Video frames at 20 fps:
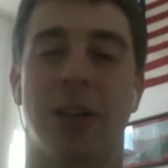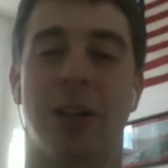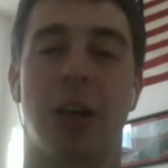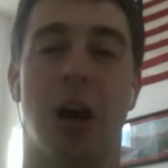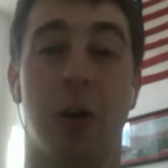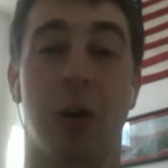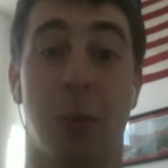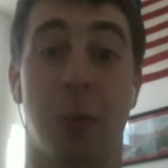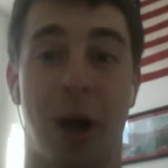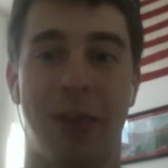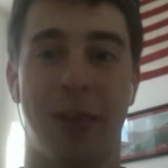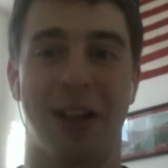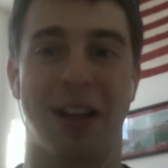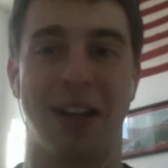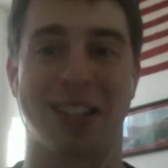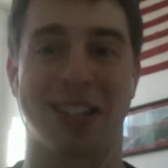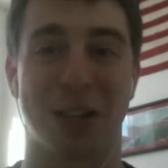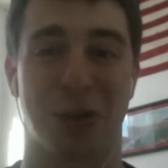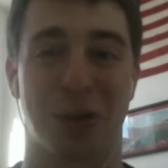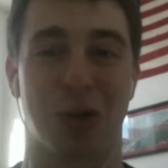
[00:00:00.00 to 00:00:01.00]
"No, wait,
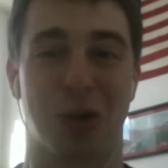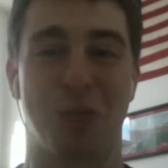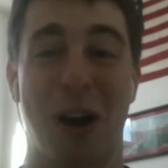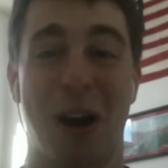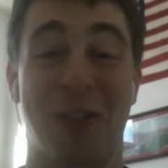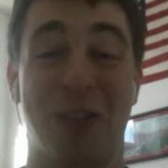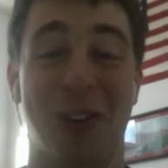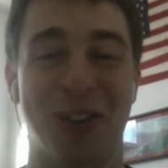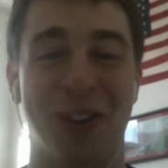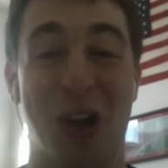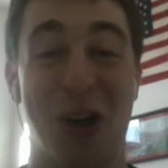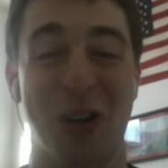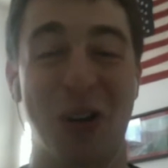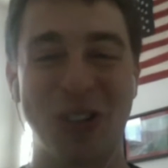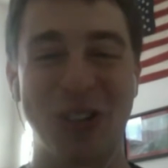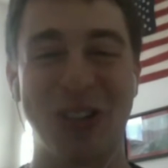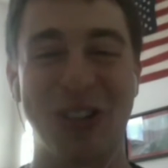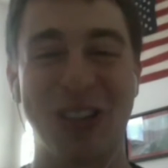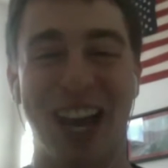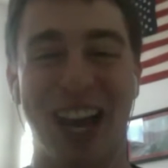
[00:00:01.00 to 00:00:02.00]
that's disrespectful. Don't
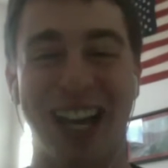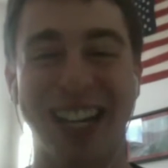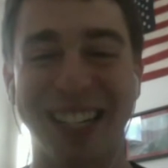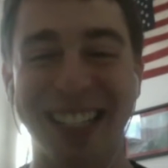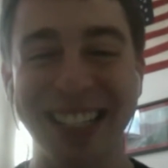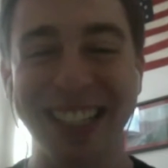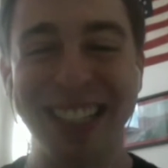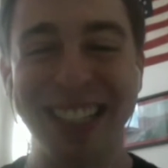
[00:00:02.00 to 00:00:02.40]
do that."